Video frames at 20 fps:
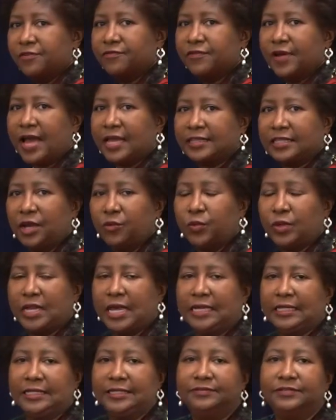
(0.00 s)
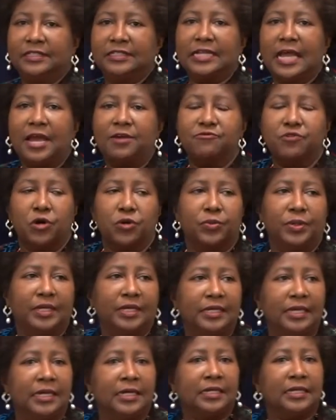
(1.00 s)
the fact that when I lived in
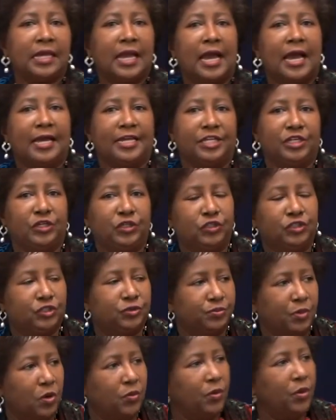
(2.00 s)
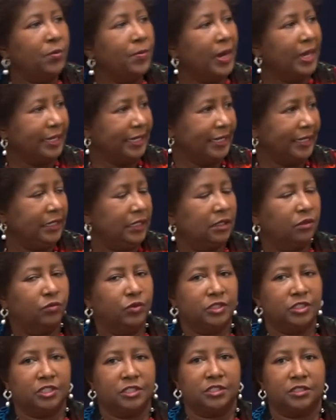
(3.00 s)
Nairobi, I used mobile money,
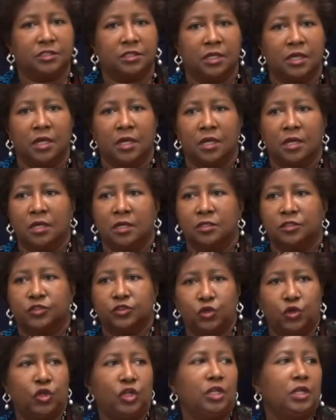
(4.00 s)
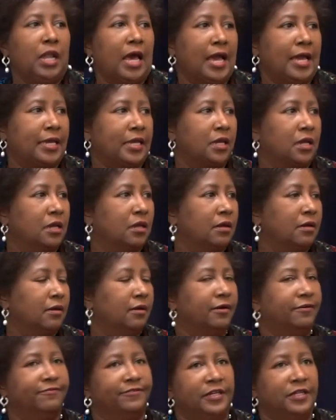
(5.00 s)
which is sort of like
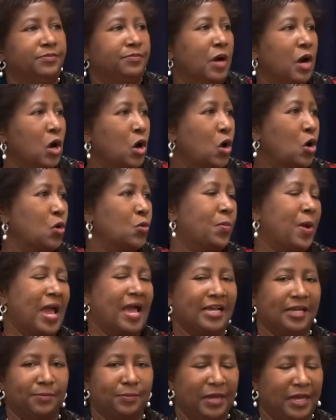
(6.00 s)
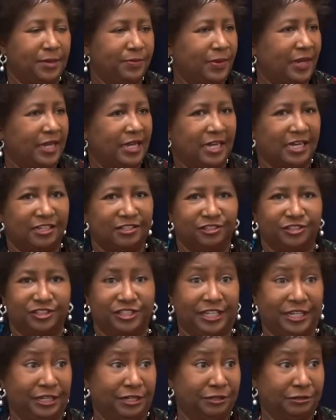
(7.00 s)
Venmo, PayPal,
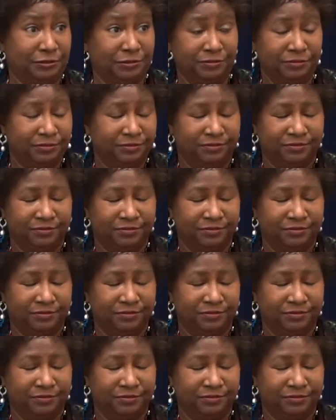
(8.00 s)
Zelle,